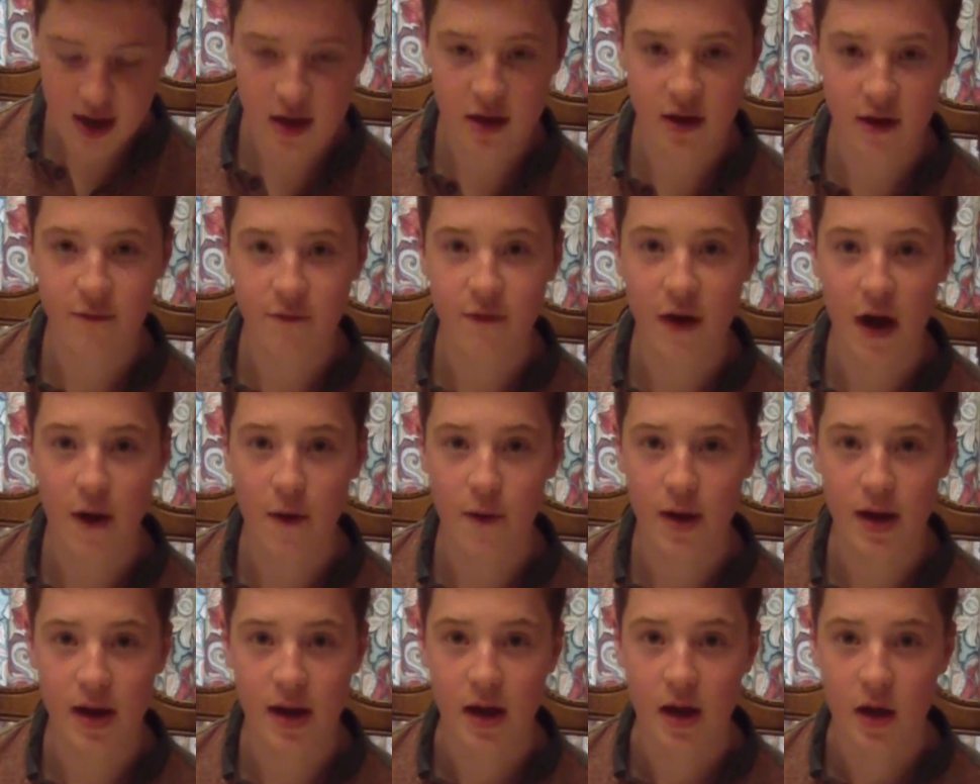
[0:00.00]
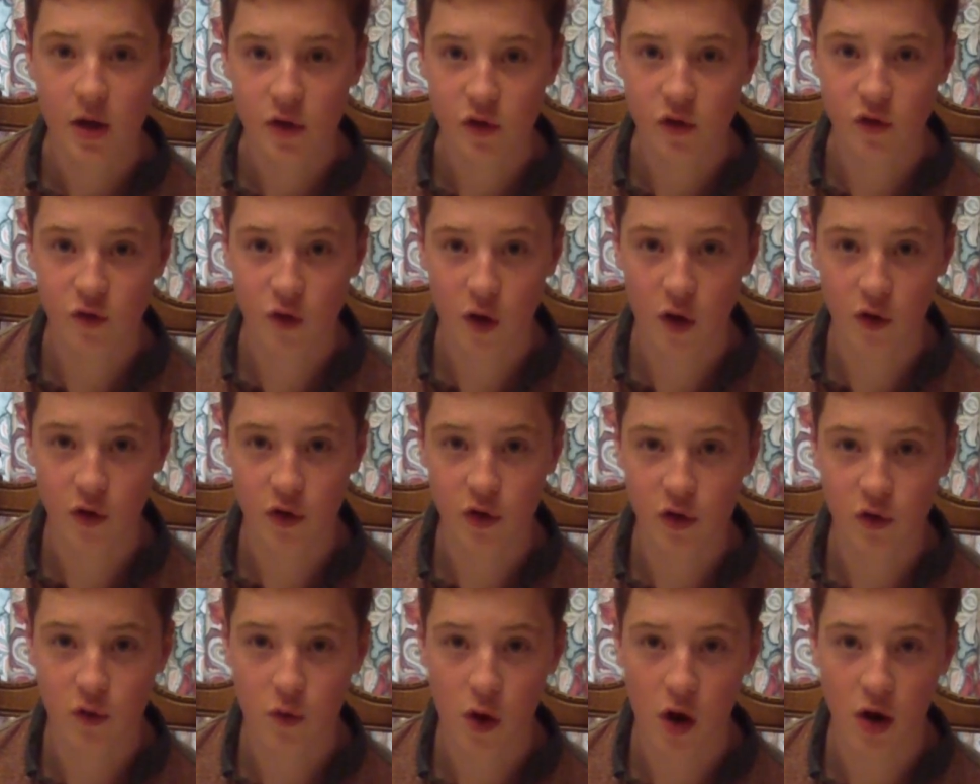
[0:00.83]
it's a very strong
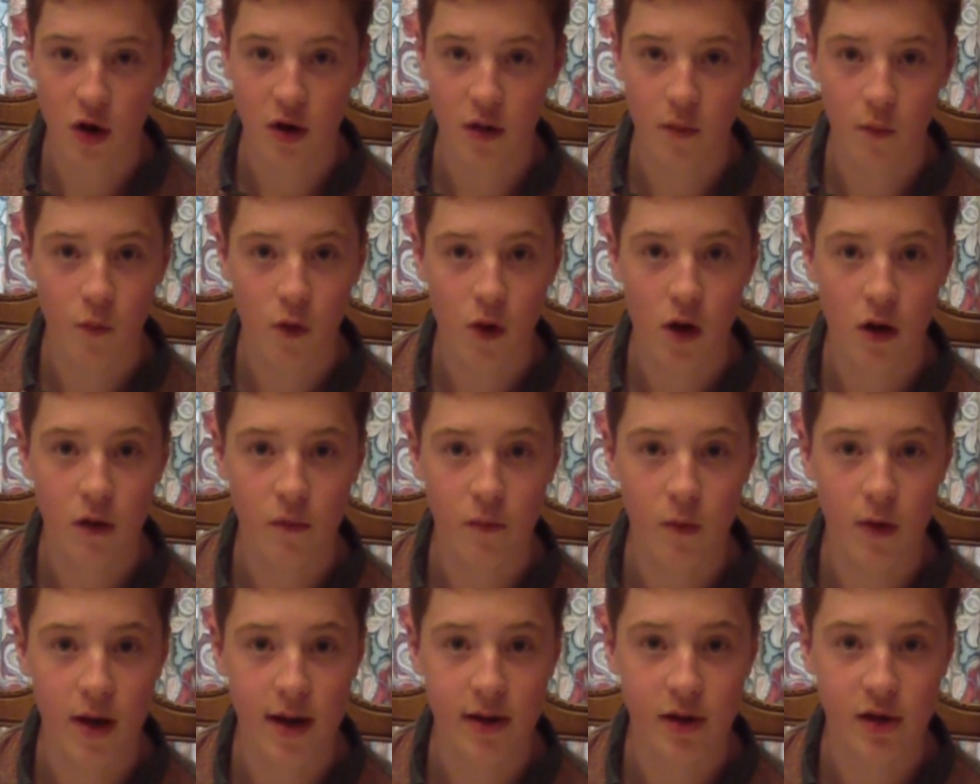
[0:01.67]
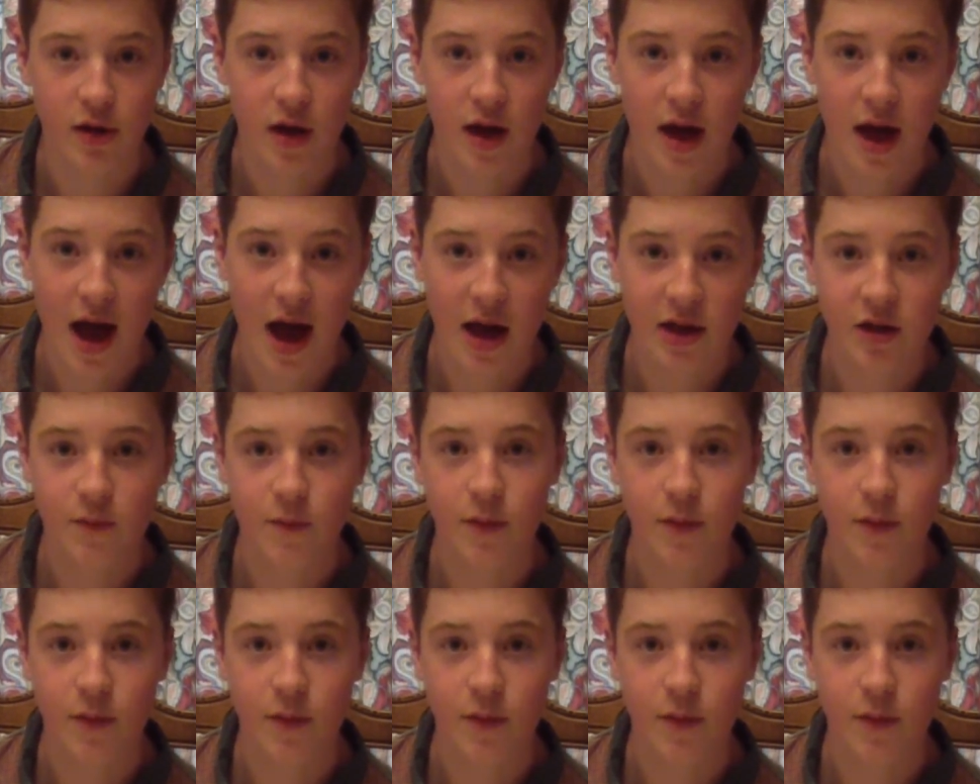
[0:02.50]
squad and one which has